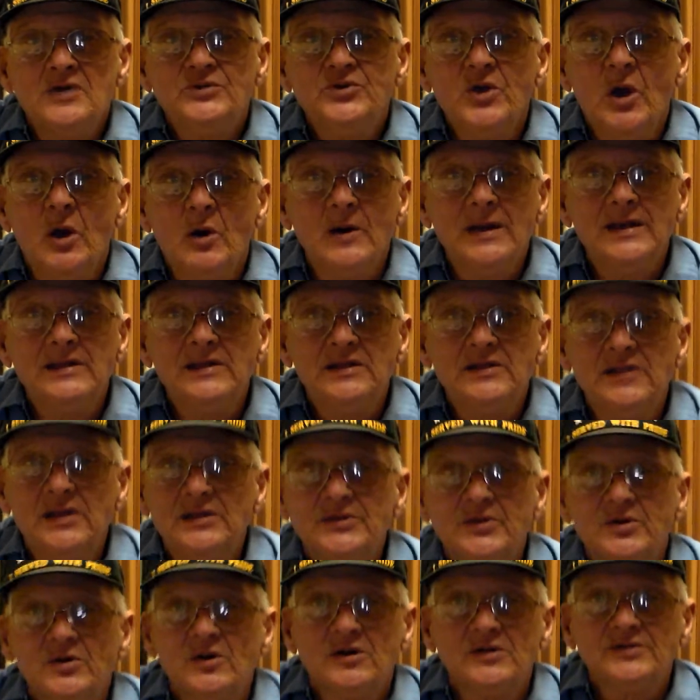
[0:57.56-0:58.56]
showing that
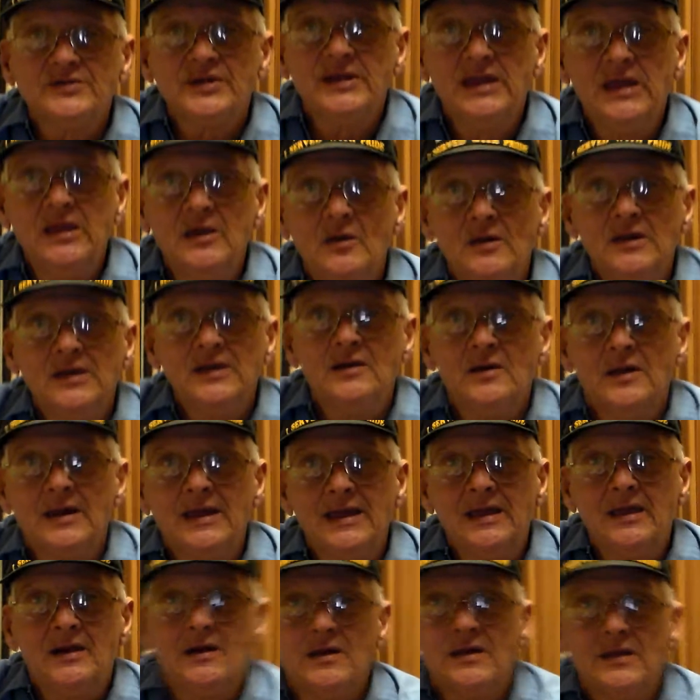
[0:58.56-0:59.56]
this girl's an illegal
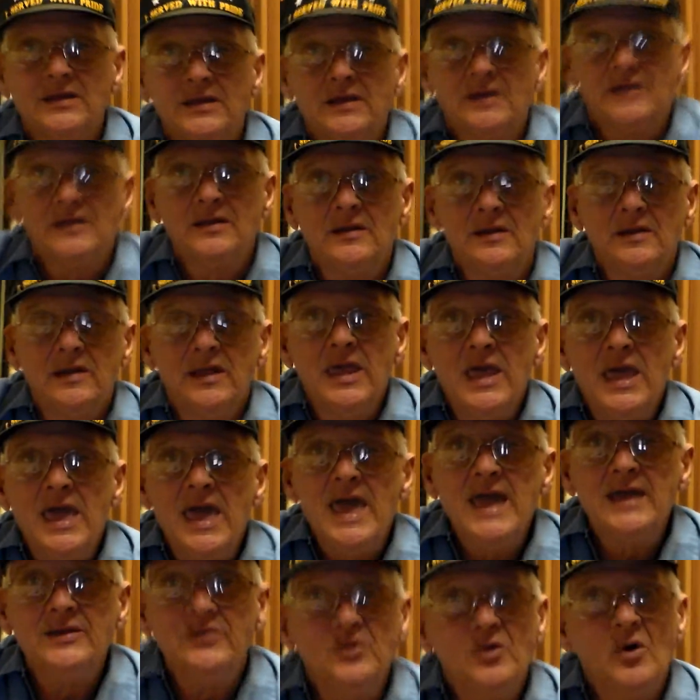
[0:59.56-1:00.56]
alien
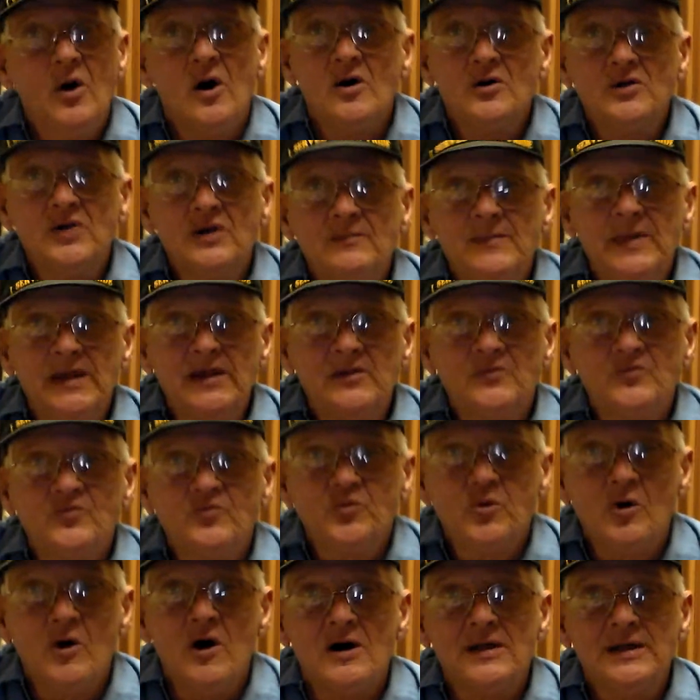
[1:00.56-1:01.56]
and you all committed
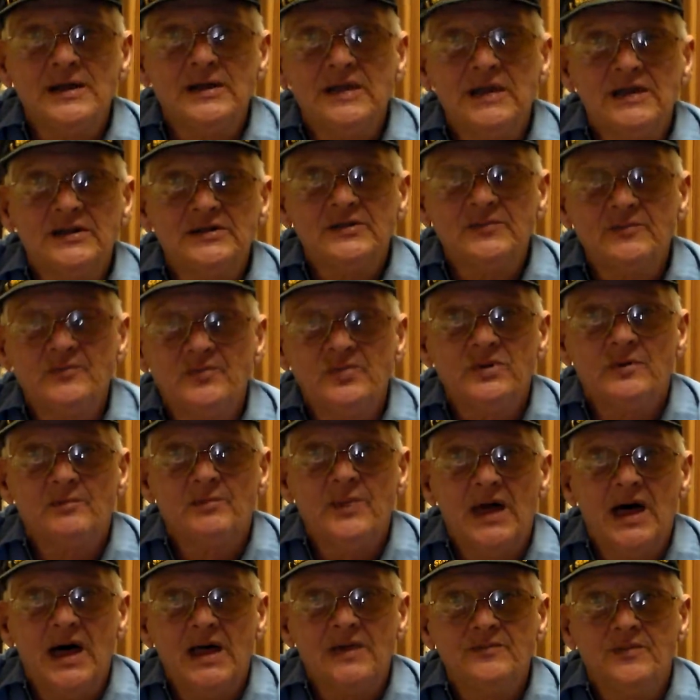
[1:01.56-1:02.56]
fraud against the
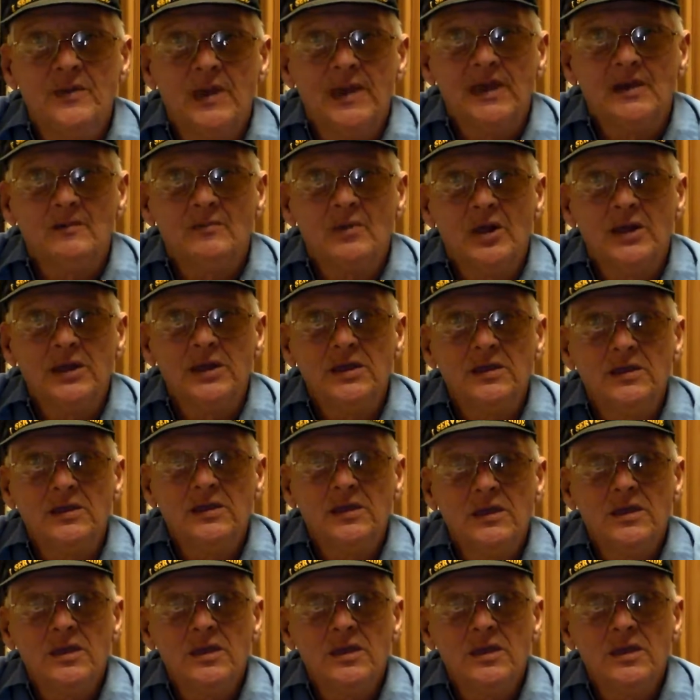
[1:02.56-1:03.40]
Bly family,